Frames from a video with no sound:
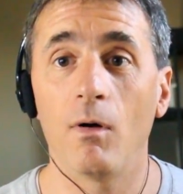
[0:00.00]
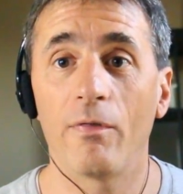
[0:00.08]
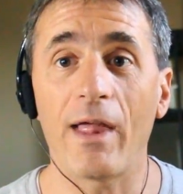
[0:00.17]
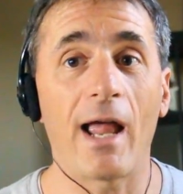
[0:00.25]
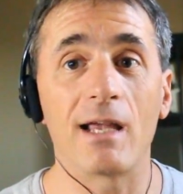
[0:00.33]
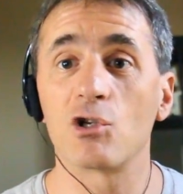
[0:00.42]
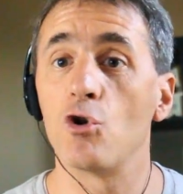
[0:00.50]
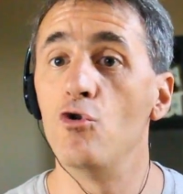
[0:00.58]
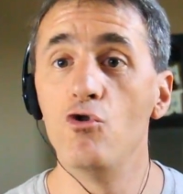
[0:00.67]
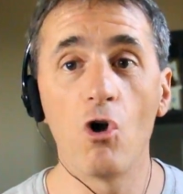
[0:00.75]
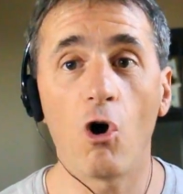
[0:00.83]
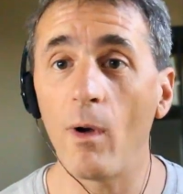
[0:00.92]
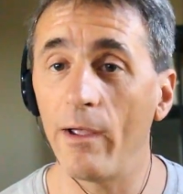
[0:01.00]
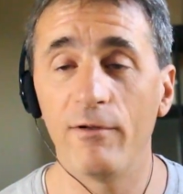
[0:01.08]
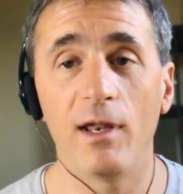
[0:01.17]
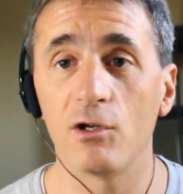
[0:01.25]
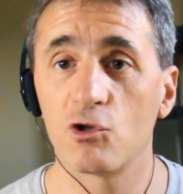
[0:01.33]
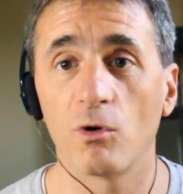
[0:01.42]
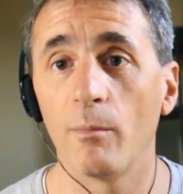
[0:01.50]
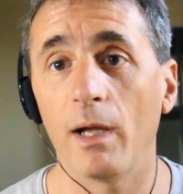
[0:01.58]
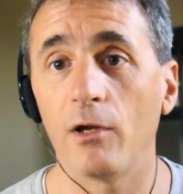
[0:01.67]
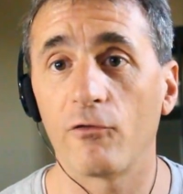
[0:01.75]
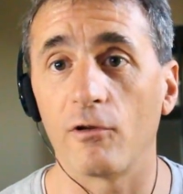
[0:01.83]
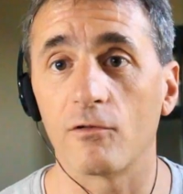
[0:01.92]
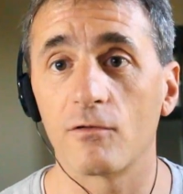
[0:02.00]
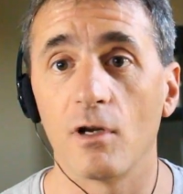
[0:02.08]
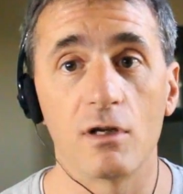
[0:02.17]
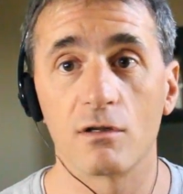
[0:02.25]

that has no evidentiary basis,